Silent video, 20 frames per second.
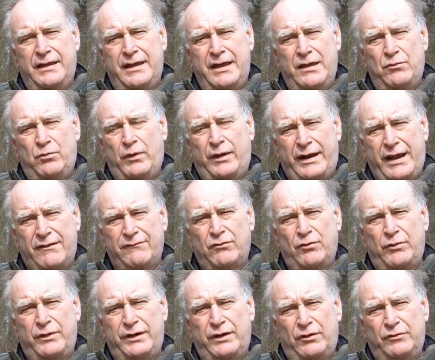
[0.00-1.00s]
And
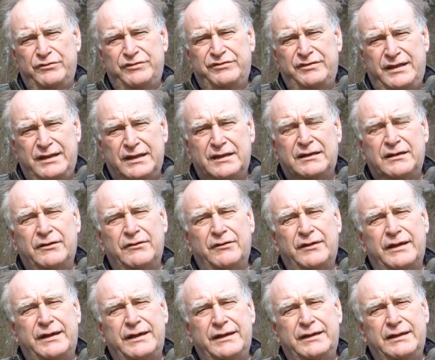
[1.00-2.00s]
whenever we don't see
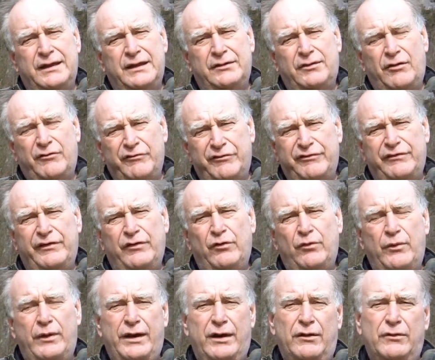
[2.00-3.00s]
clearly and don't
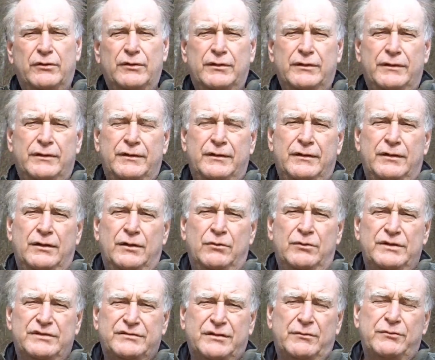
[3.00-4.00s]
feel well,
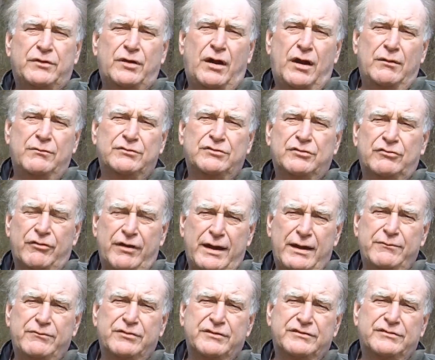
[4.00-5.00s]
we sometimes
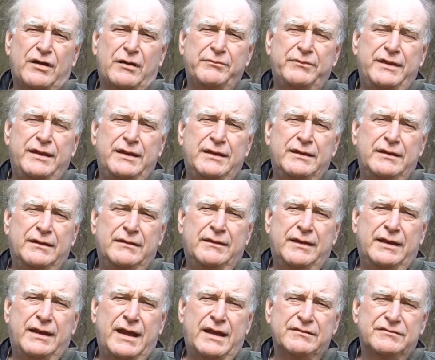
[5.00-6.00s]
grab for something
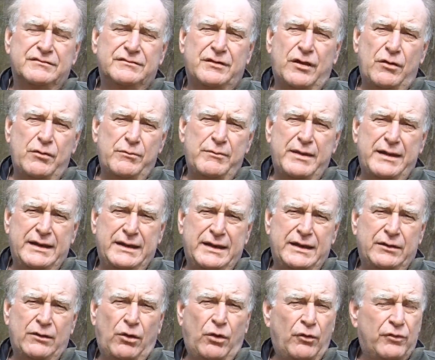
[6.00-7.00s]
that has no
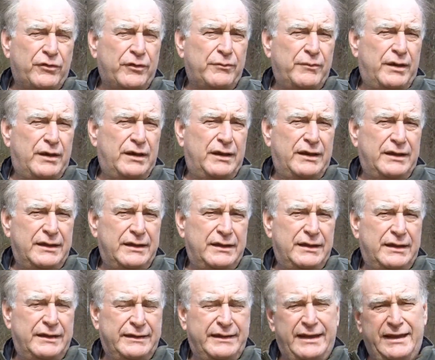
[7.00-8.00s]
meaning ultimately
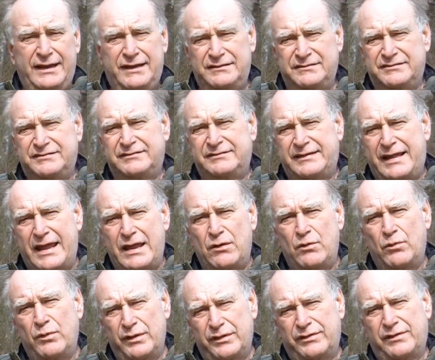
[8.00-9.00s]
and can't stay
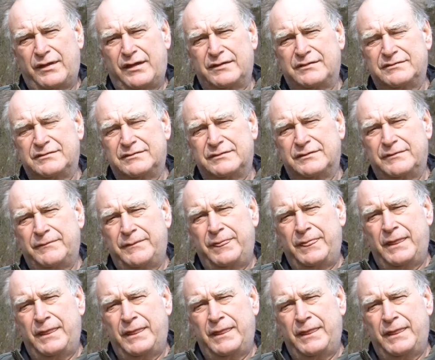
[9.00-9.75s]
with us.